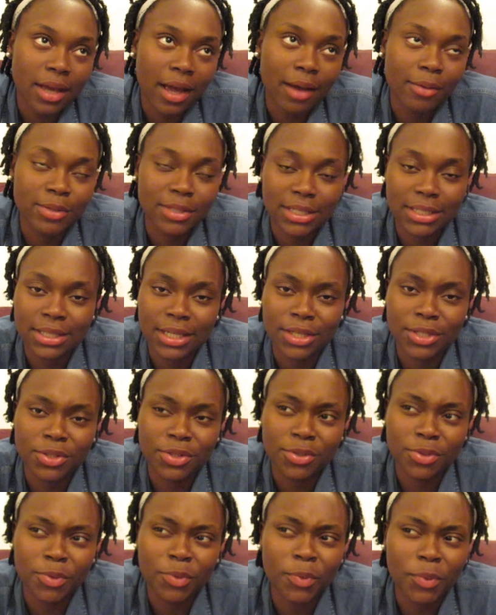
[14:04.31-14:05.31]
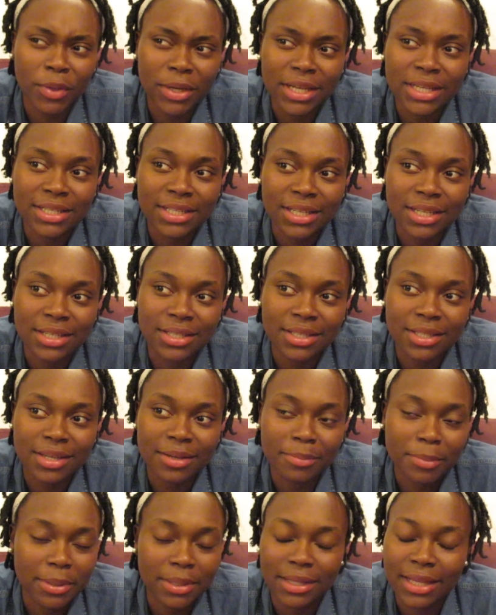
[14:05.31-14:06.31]
Yeah, I was gonna say
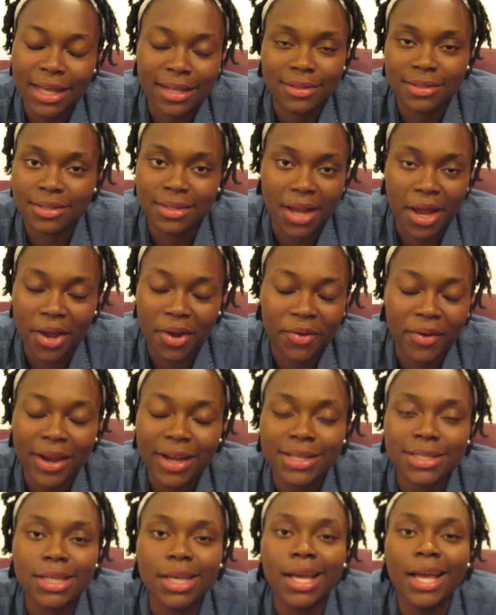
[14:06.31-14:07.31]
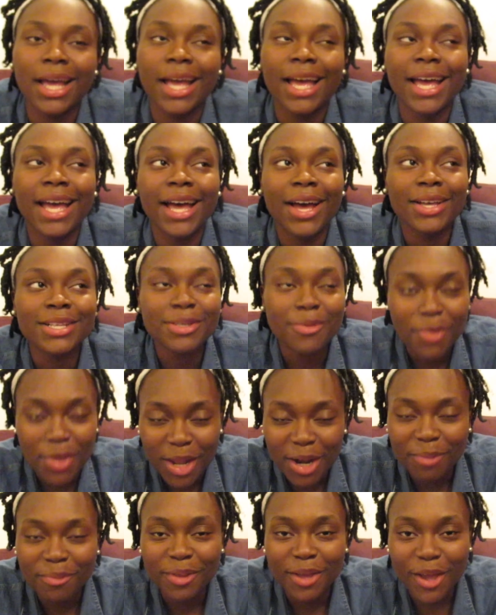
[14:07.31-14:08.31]
2060, but that's not correct. Something
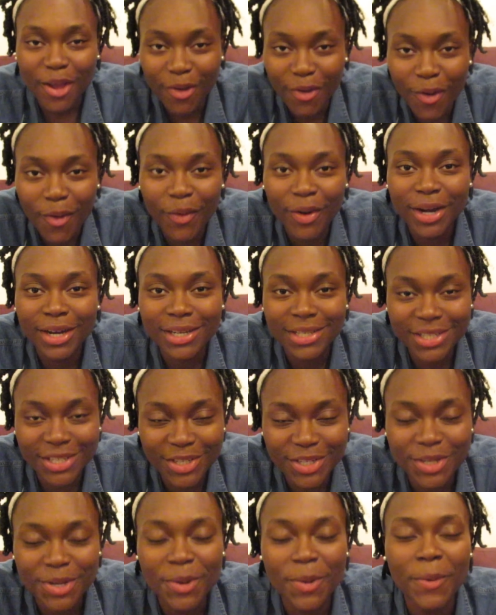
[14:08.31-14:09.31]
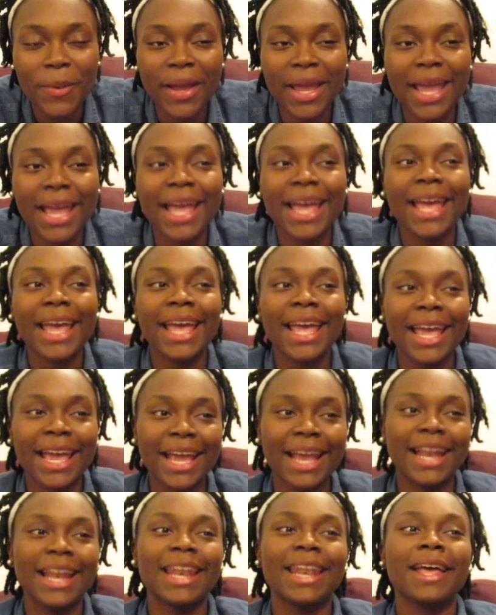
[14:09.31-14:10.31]
that I'm looking forward to doing
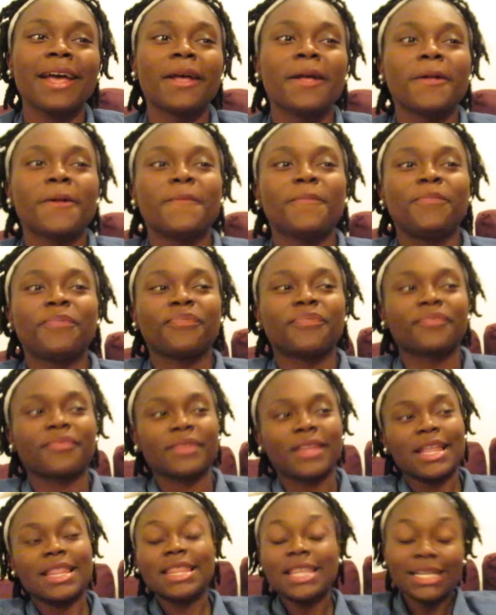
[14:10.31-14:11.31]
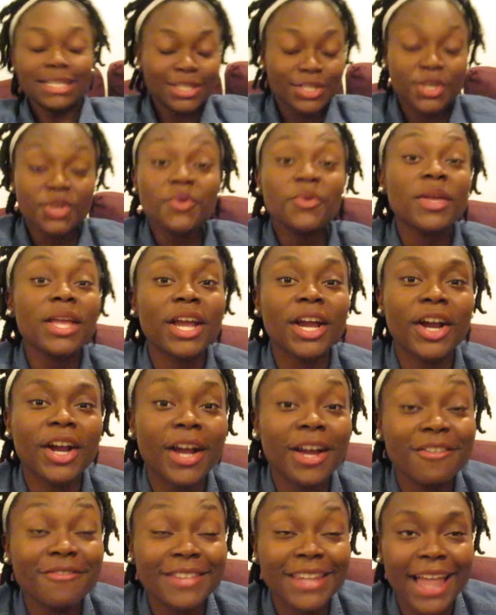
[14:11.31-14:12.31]
in this new year
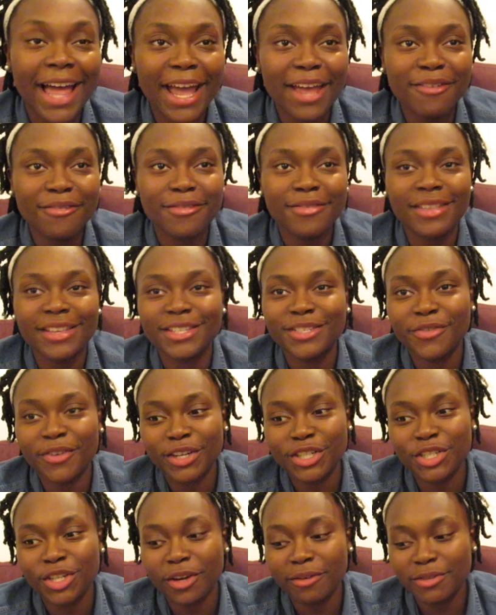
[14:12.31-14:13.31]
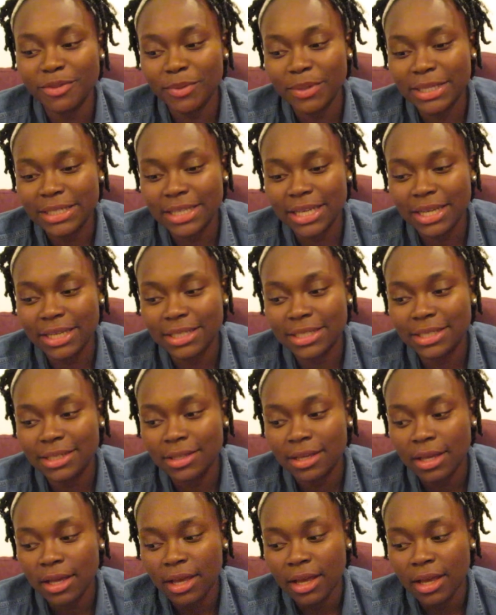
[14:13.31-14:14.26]
of life, this fresh year of 26.